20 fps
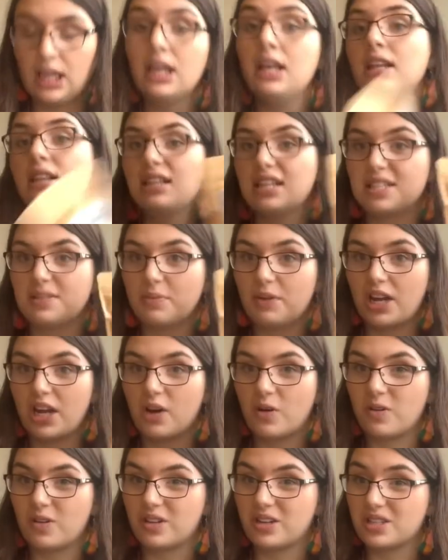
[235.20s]
This one I
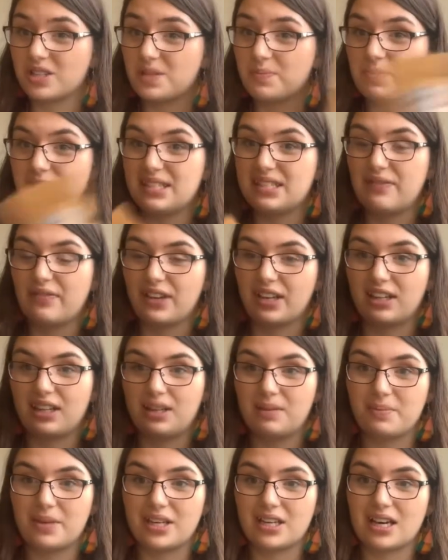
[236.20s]
ordered specifically
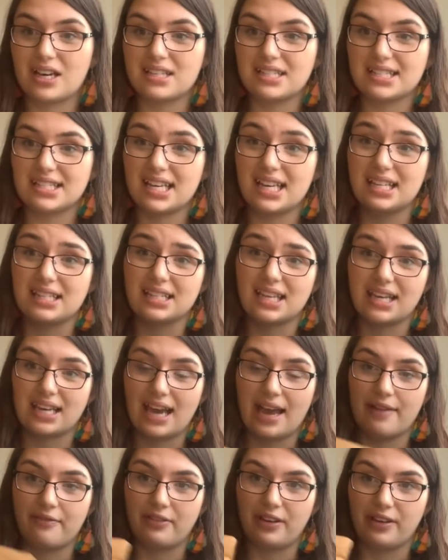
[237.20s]
because it's a
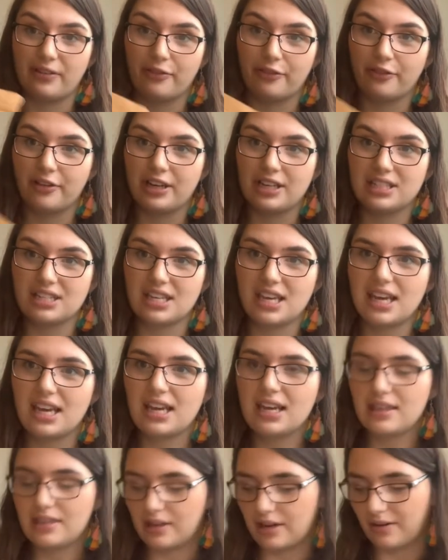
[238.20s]
caffeine-free tea,
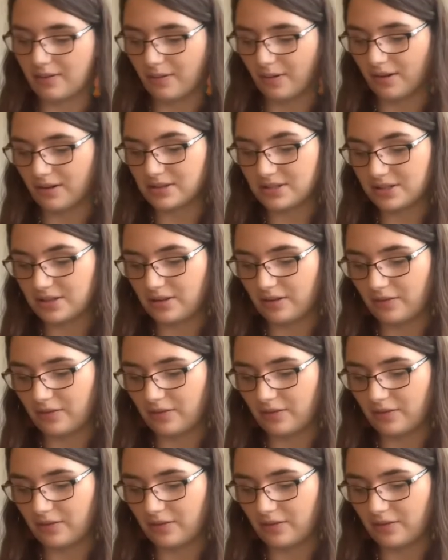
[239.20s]
therefore is good